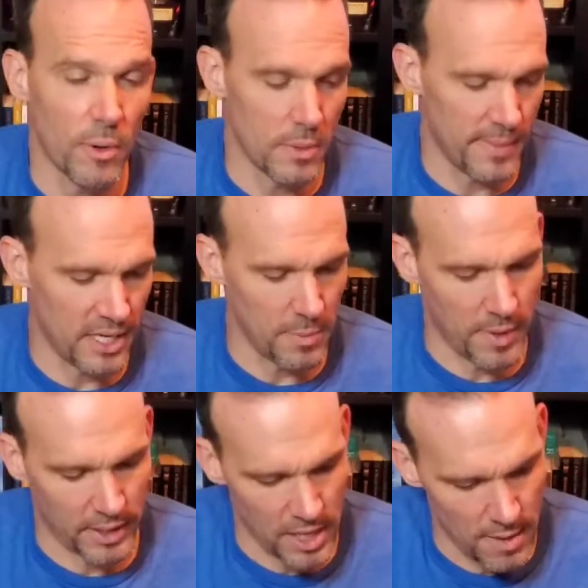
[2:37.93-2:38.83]
I've been meaning to
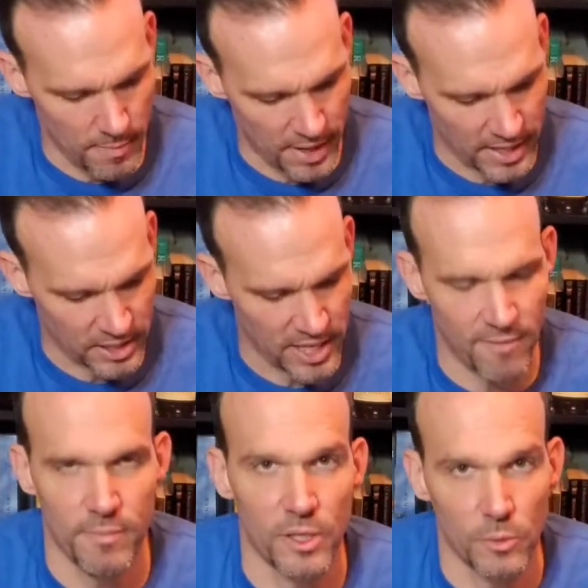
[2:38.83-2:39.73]
pick it up, but I just
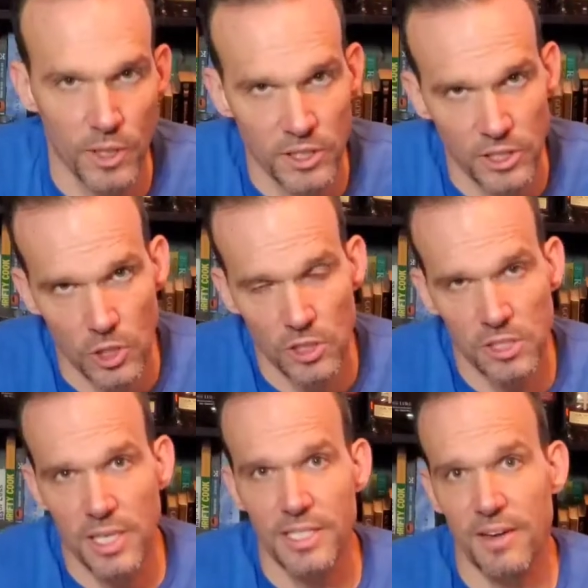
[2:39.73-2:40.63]
haven't been in a rush because
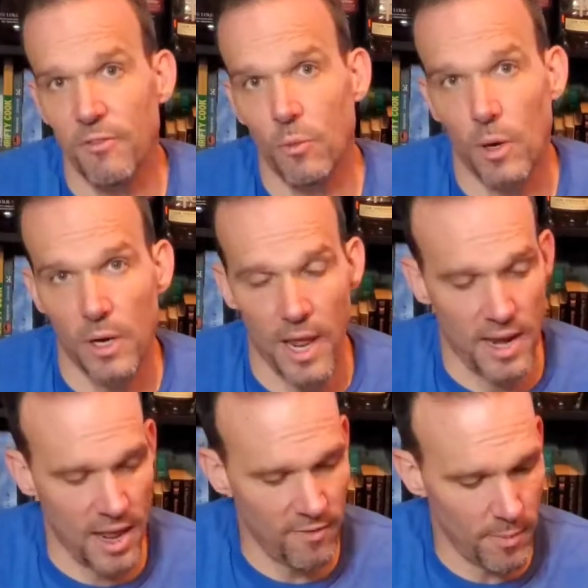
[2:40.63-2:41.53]
honestly, it's everywhere and,
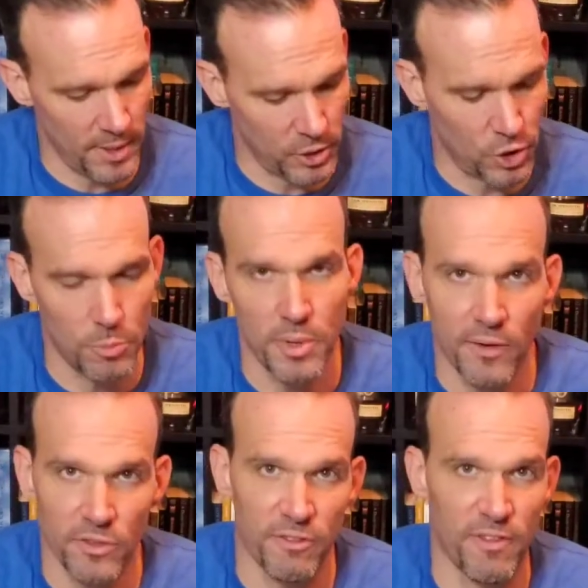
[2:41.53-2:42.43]
and everybody should be
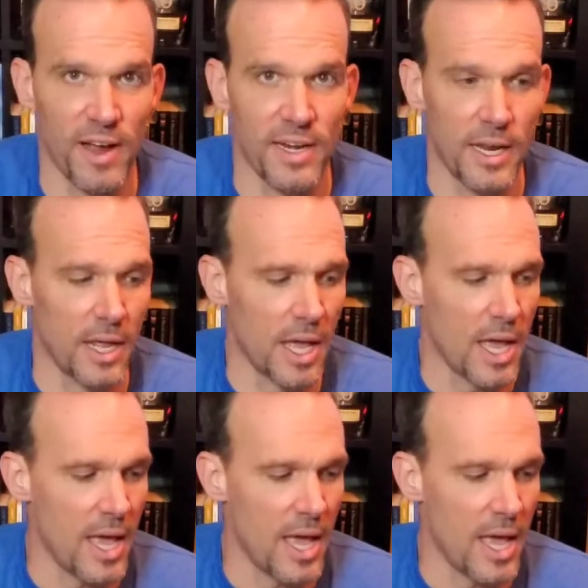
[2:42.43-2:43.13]
able to find it